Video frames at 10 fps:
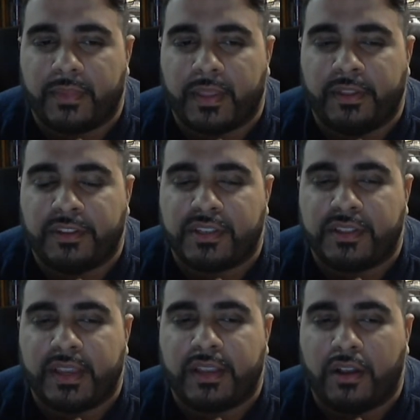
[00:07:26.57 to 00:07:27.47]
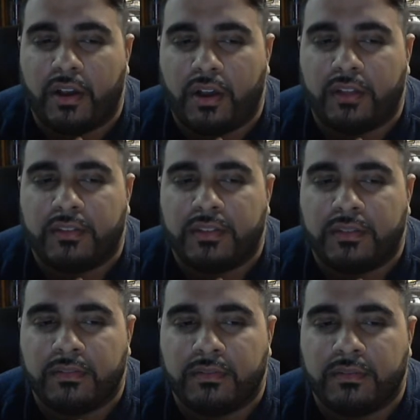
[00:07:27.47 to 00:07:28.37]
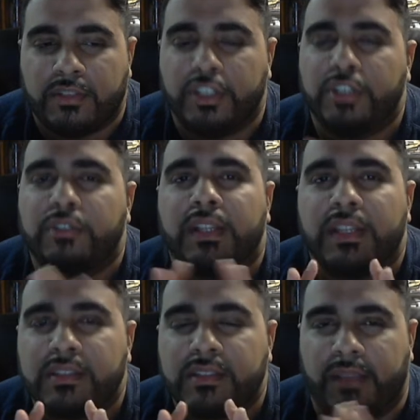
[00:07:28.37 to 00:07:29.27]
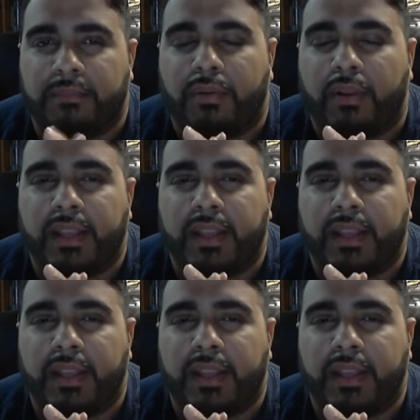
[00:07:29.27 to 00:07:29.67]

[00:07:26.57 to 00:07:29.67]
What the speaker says: there's a thing called to-do list and